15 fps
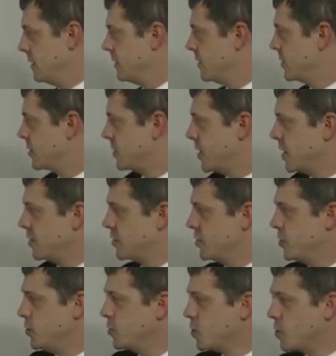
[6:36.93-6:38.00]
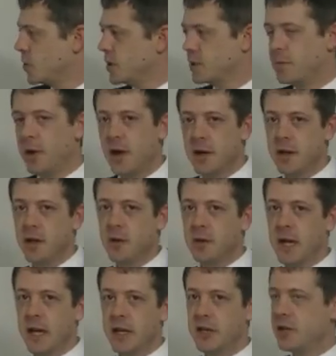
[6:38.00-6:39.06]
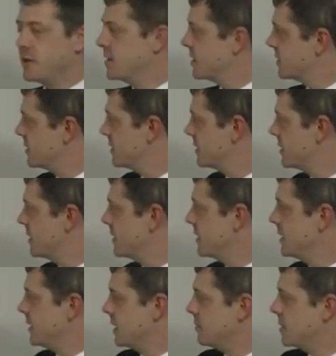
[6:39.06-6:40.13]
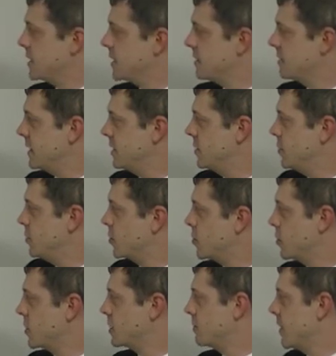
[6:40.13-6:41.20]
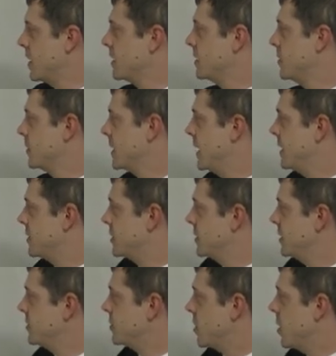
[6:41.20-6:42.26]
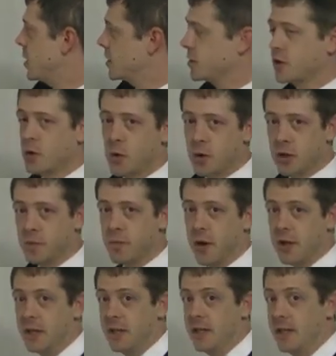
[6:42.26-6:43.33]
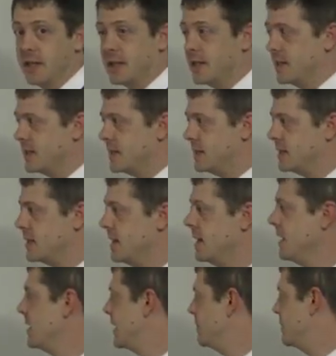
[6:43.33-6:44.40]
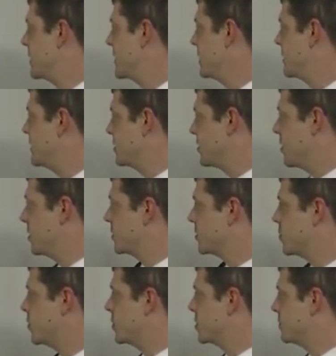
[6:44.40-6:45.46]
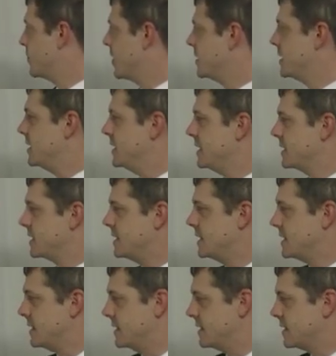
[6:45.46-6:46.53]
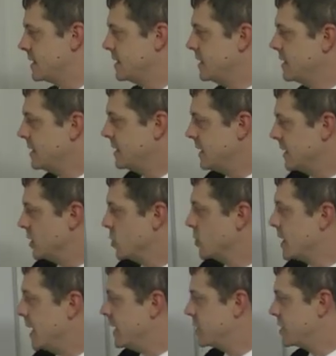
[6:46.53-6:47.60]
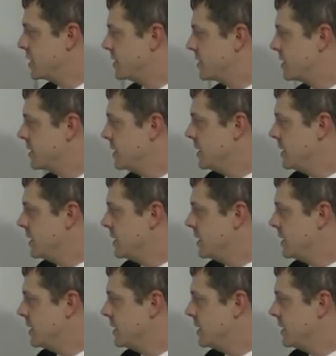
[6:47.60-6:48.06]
The stars do correspond to locations. And because they do correspond to location, these arcs correspond to distances. And because these arcs correspond to distances and locations,